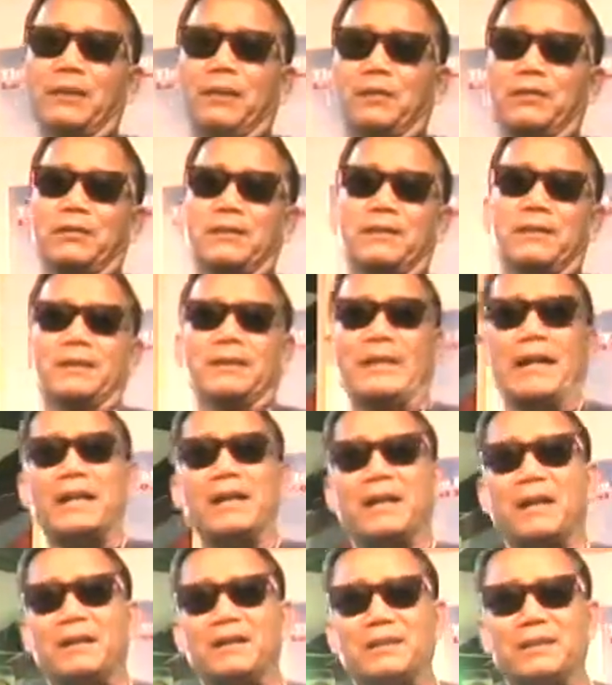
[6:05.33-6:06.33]
know, get
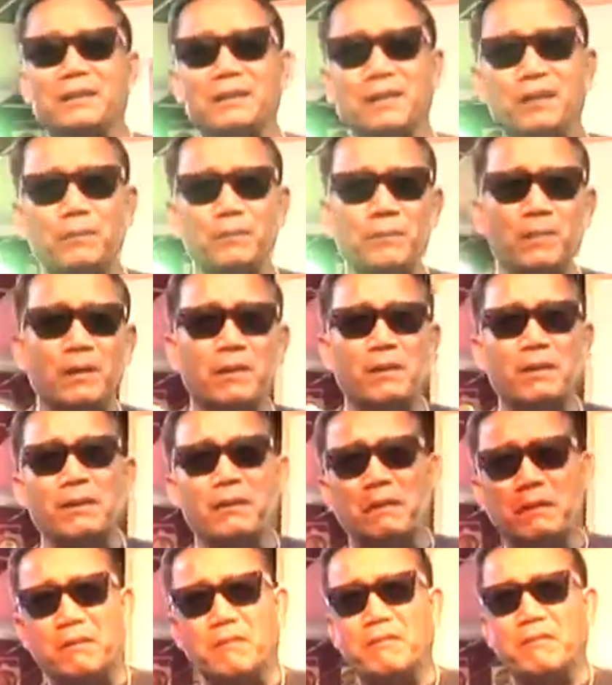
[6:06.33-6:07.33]
on, you
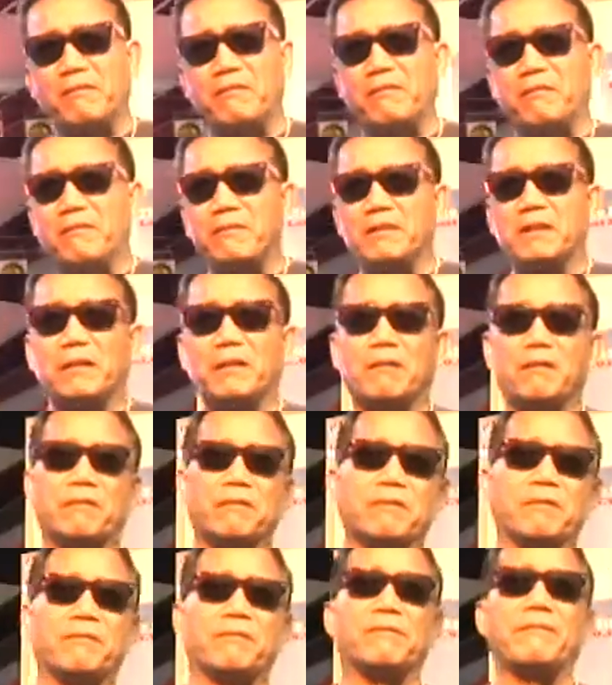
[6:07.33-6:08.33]
know,
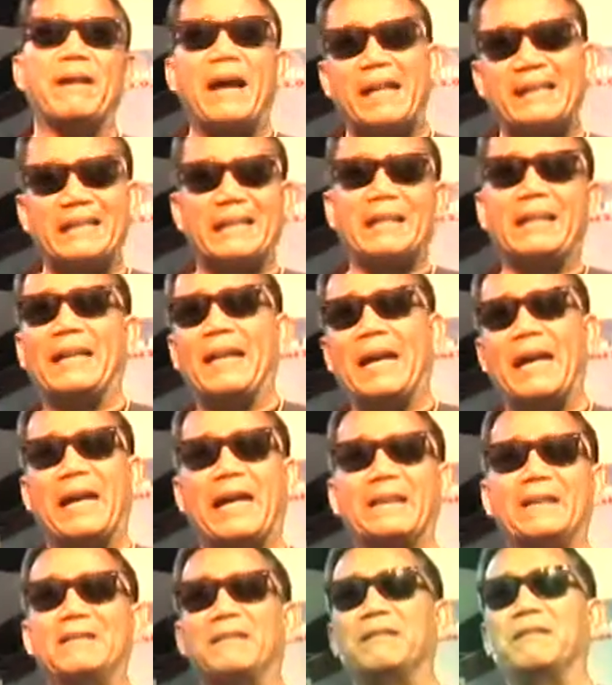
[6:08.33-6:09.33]

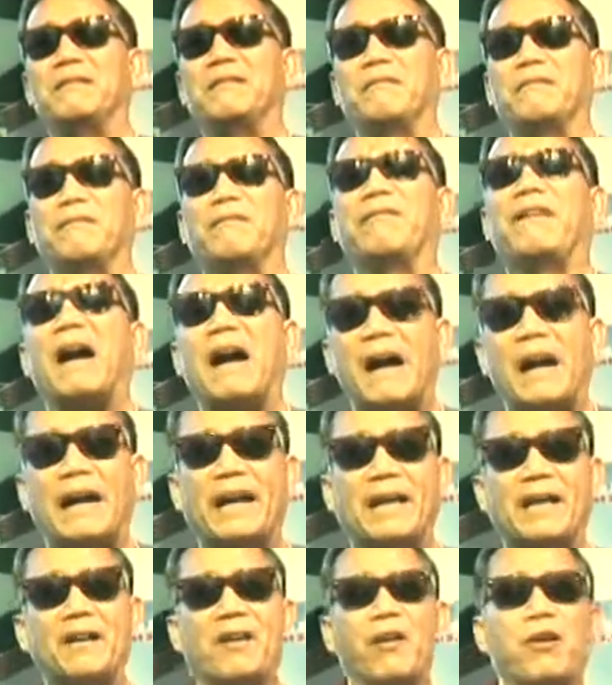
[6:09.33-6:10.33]
Vatican
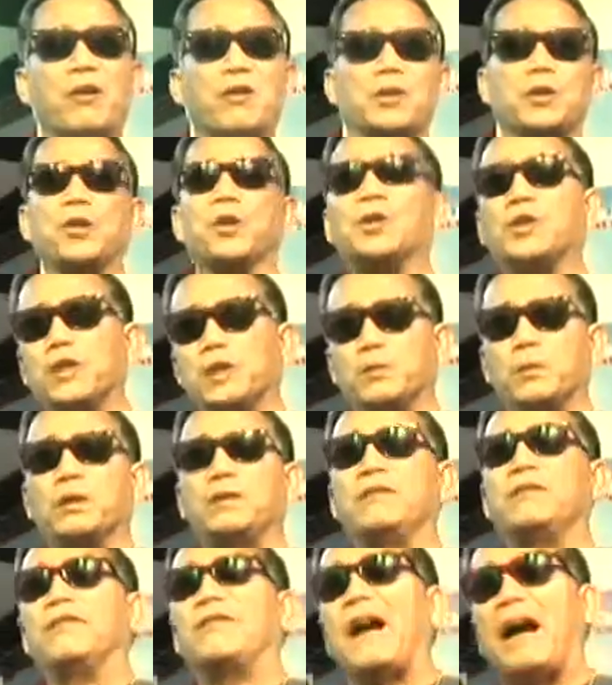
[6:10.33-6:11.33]
file or
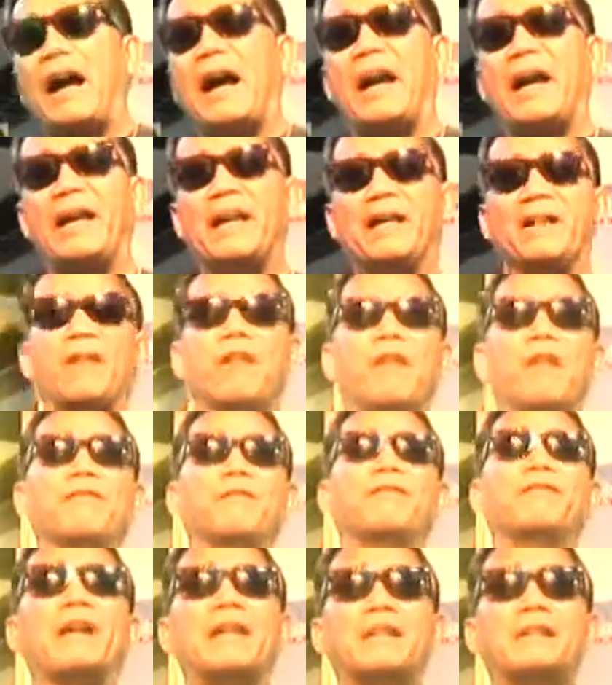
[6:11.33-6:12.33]
Facebook file or
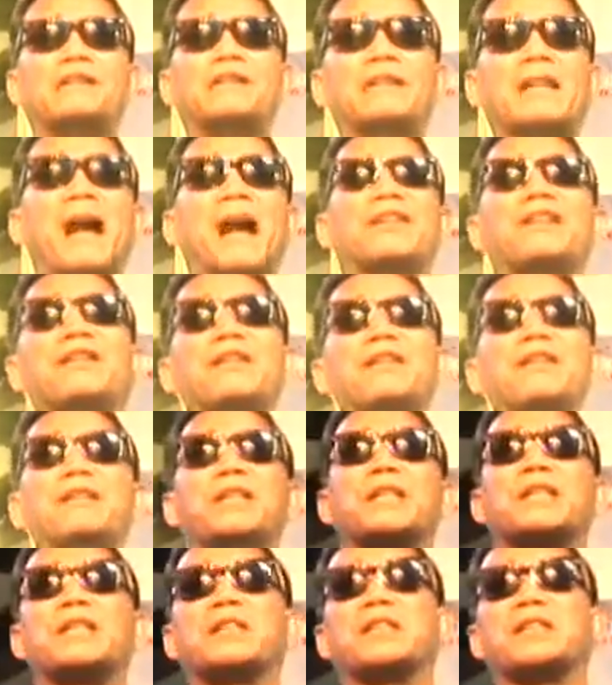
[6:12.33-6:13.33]
Face God
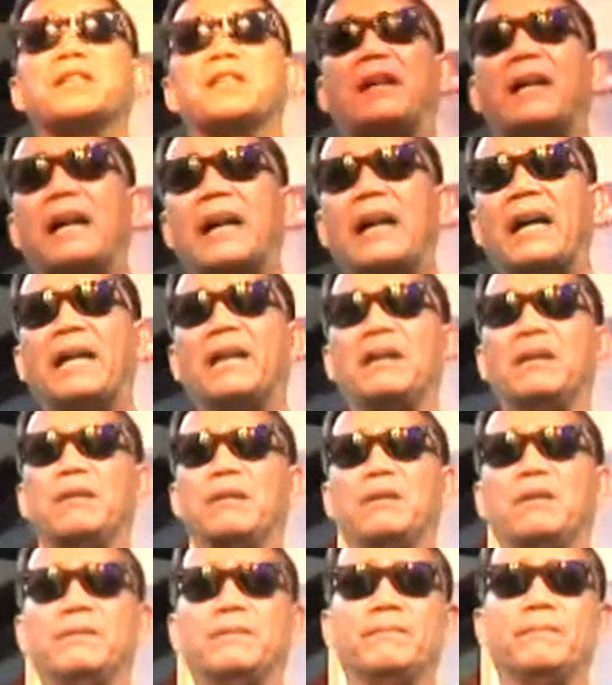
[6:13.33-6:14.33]
Jesus Christ, you
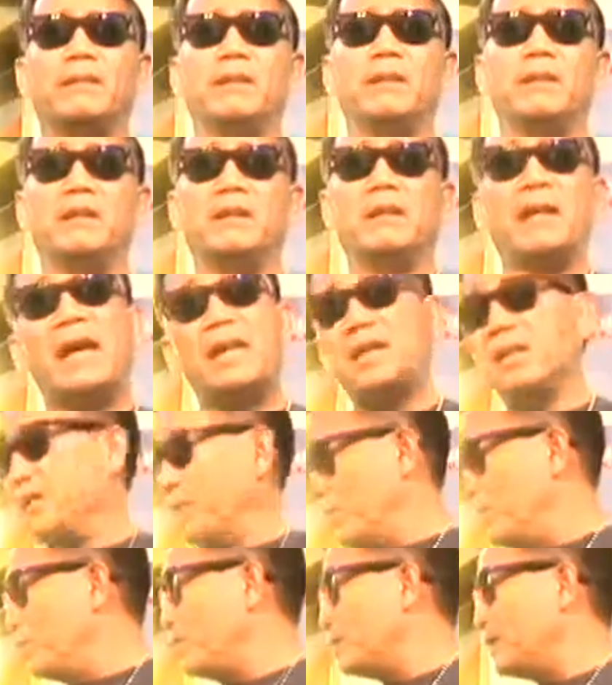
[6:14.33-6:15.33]
know, and
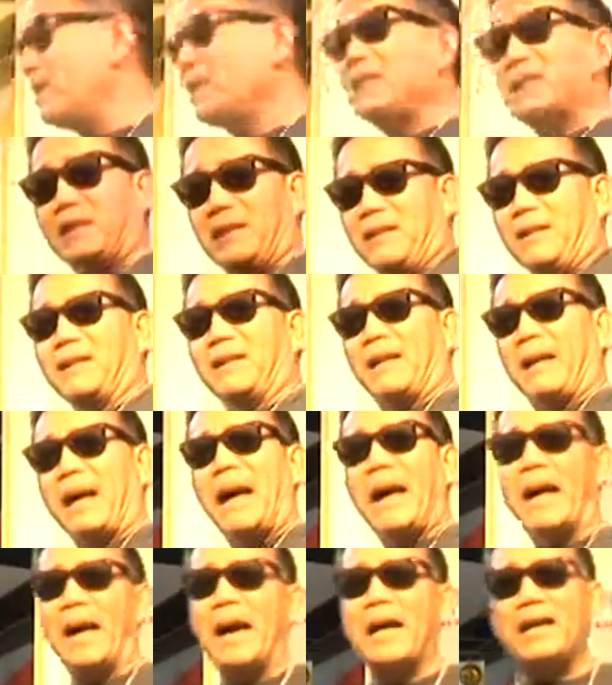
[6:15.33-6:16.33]
you see,
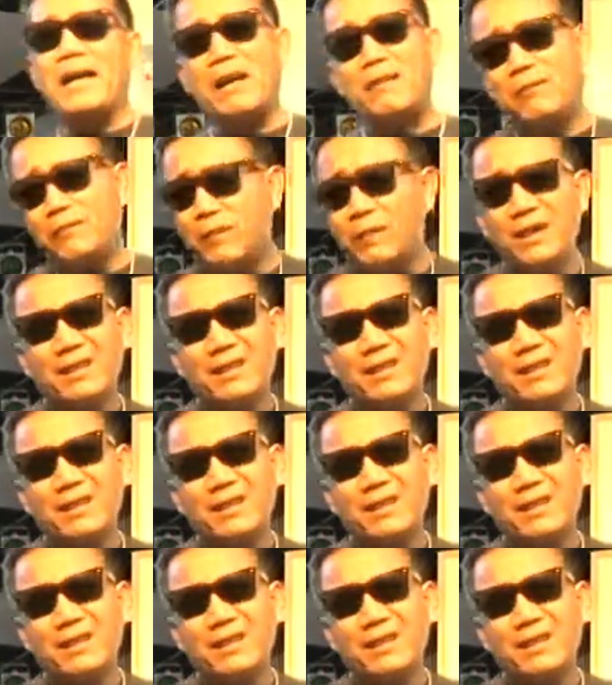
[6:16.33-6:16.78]
I have